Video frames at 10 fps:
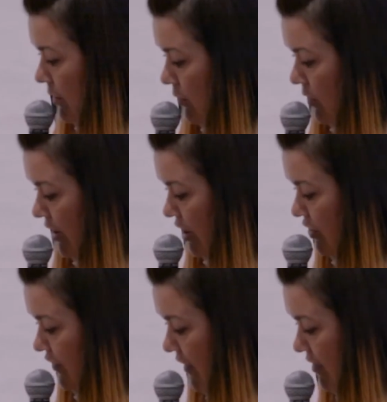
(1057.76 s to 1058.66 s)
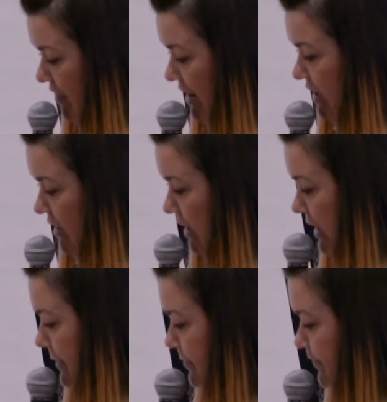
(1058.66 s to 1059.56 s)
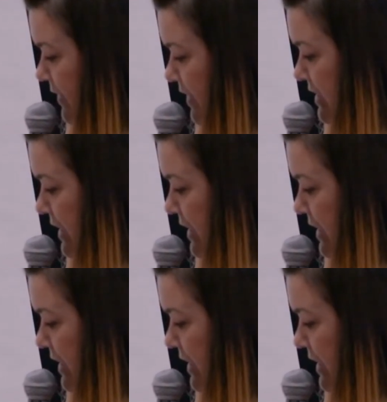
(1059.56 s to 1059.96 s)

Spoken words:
One I use very regularly with